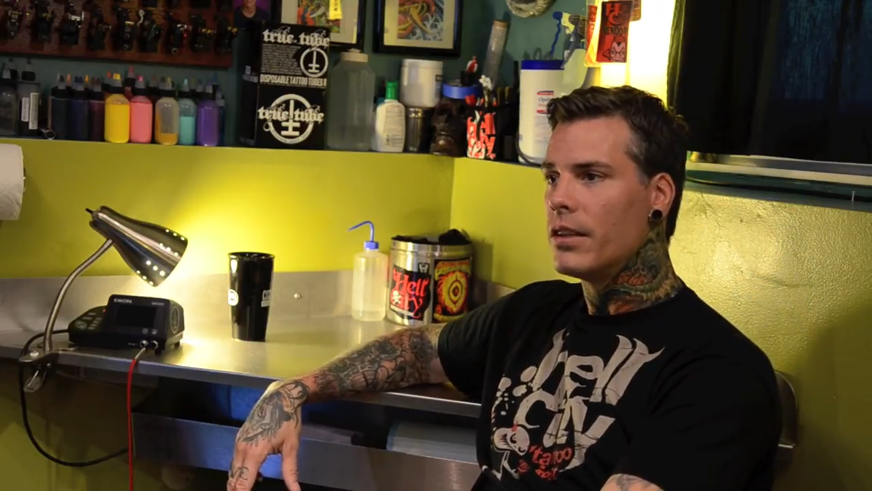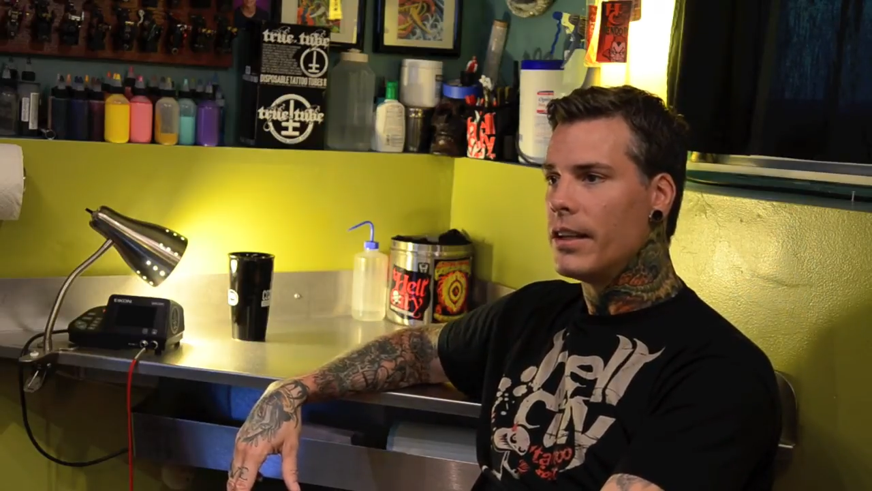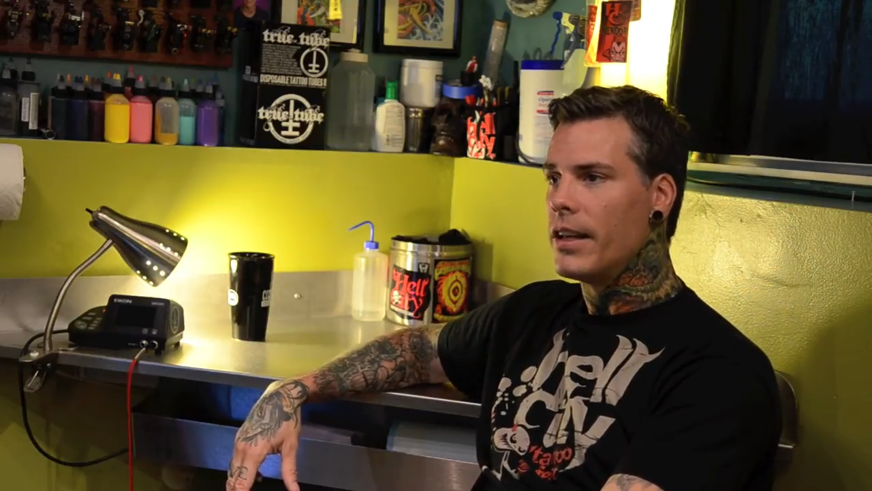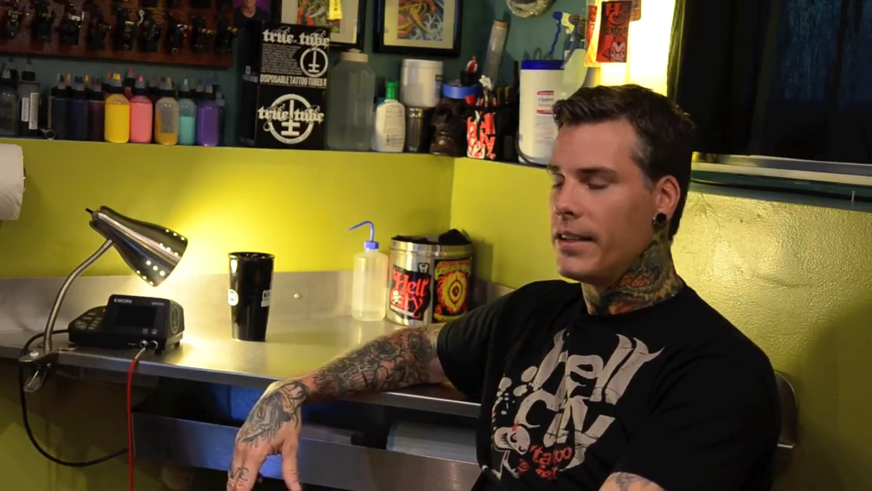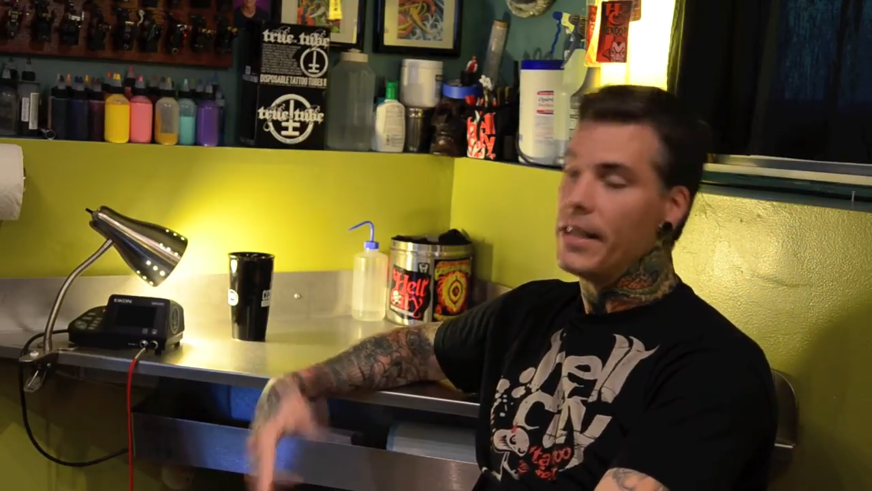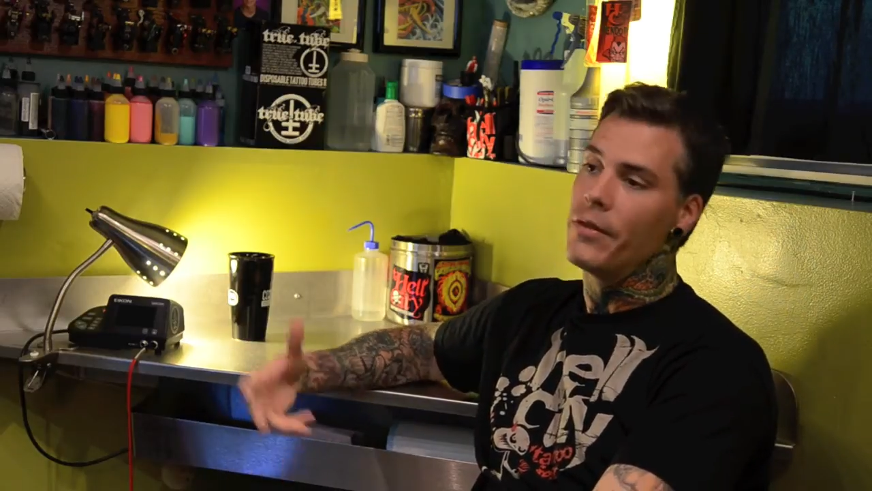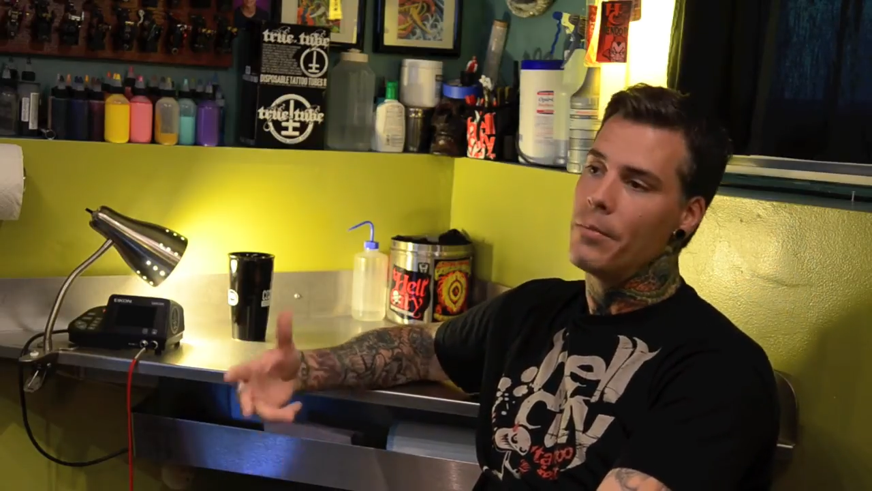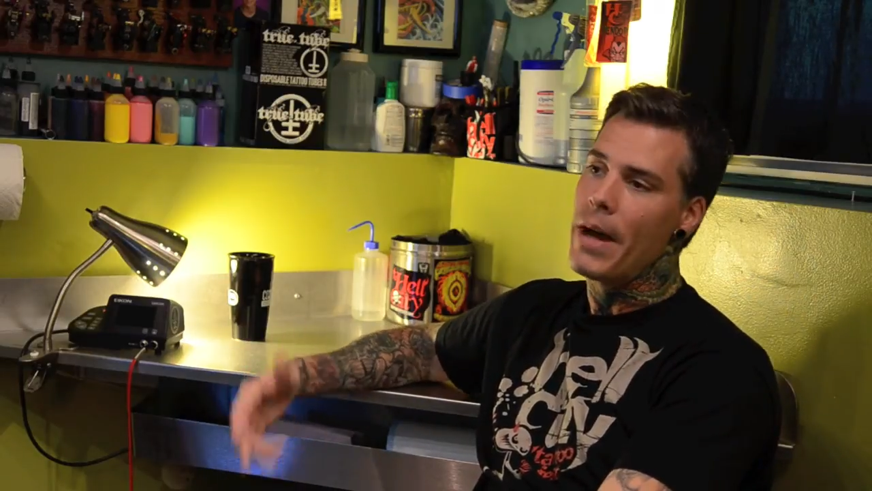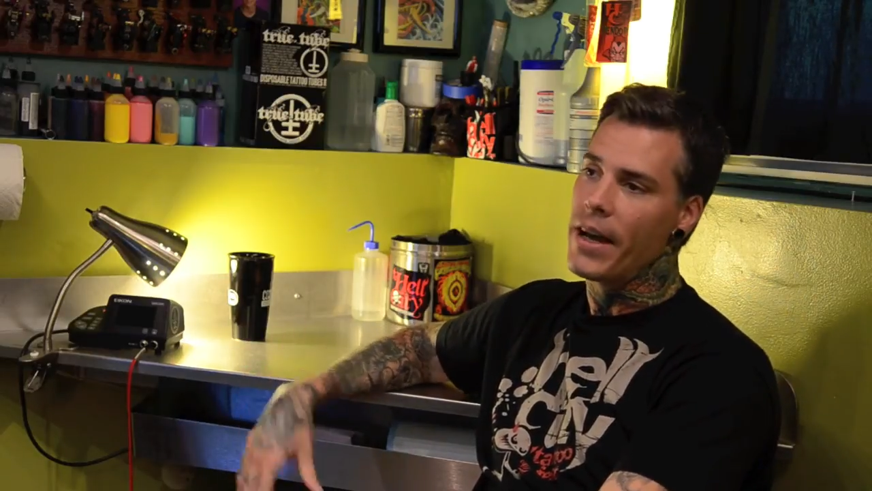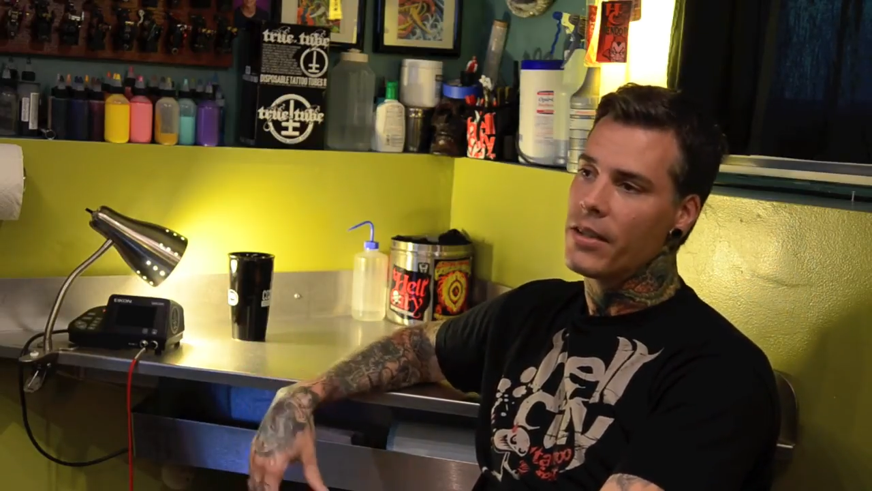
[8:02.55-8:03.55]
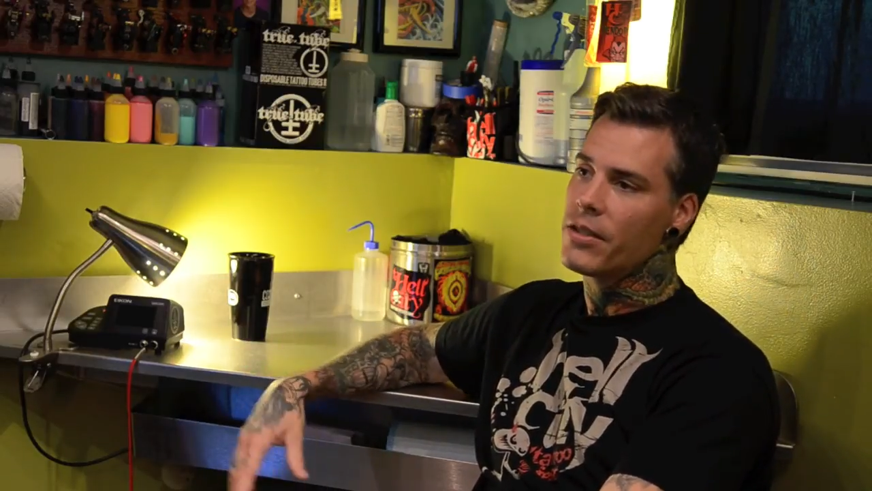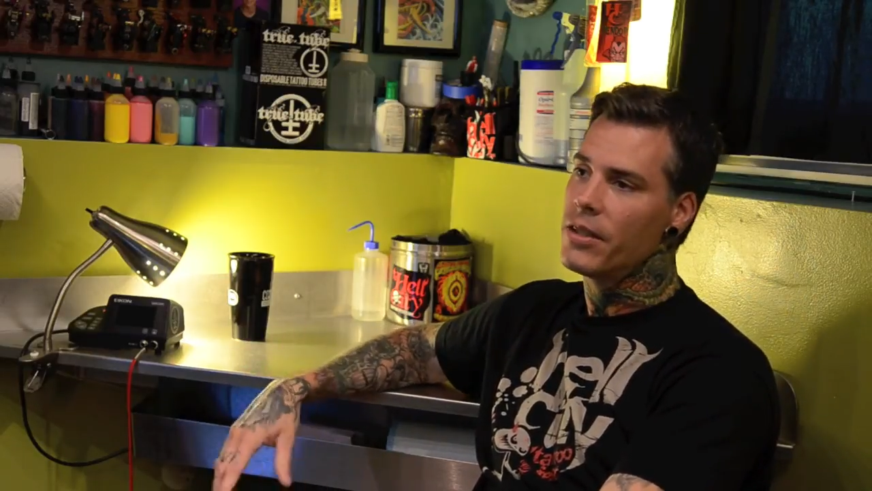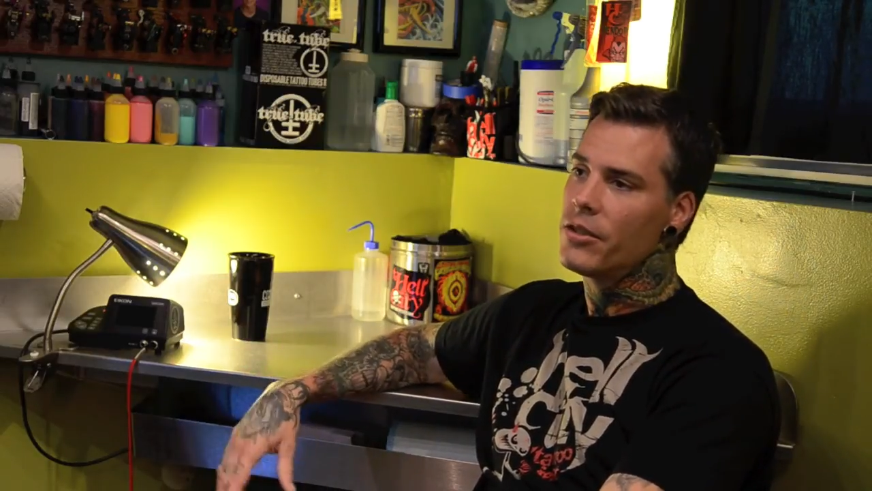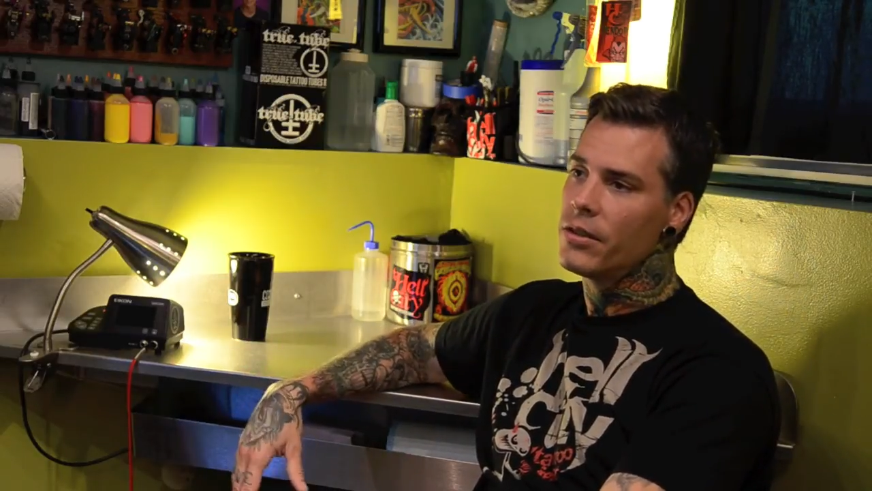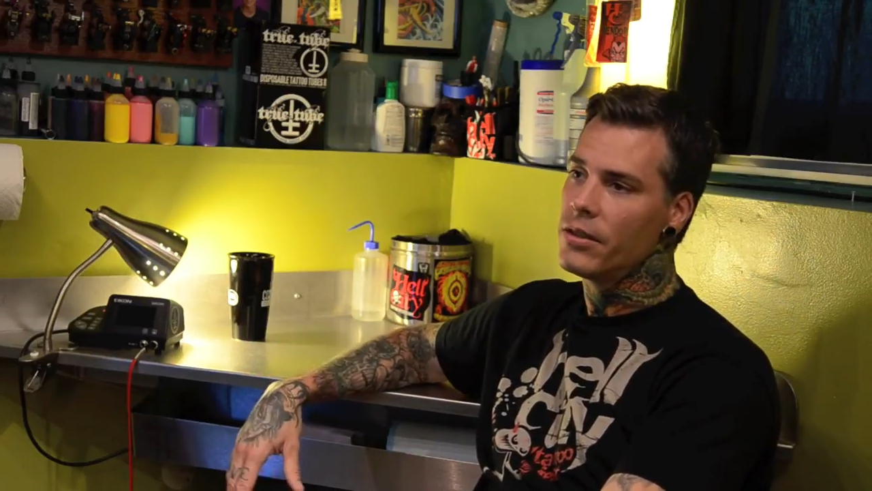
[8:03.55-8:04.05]
and give them back,
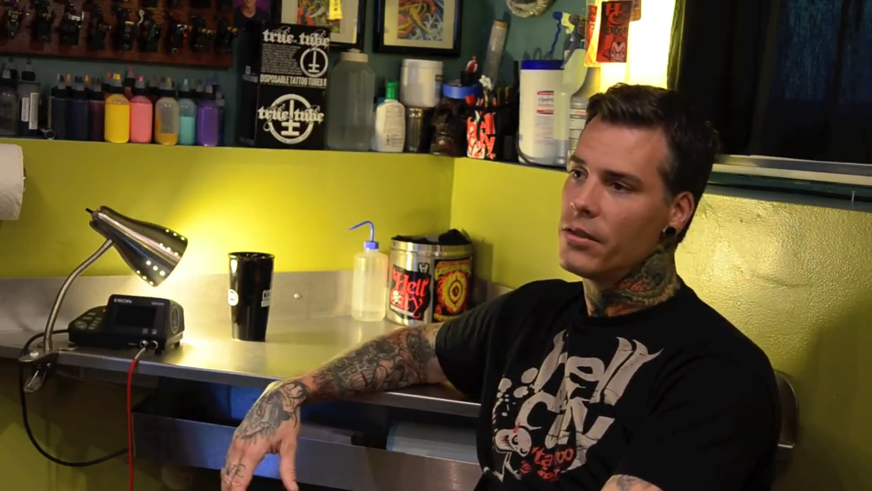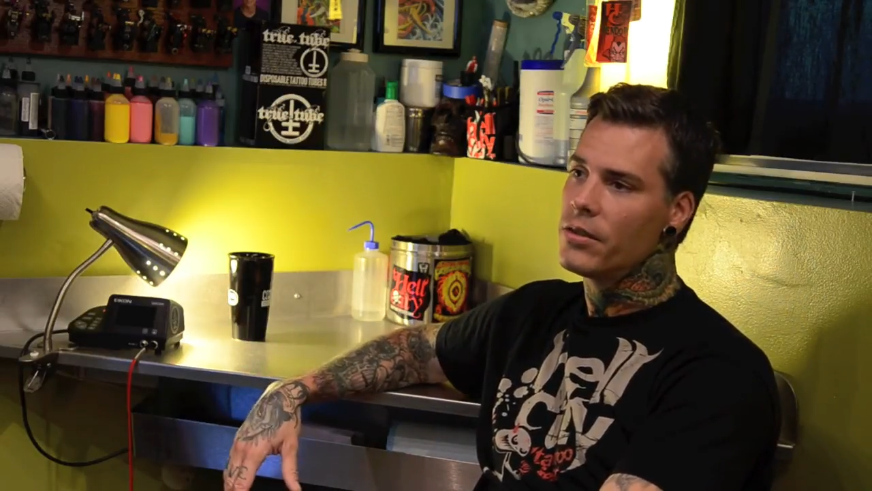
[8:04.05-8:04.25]
essentially.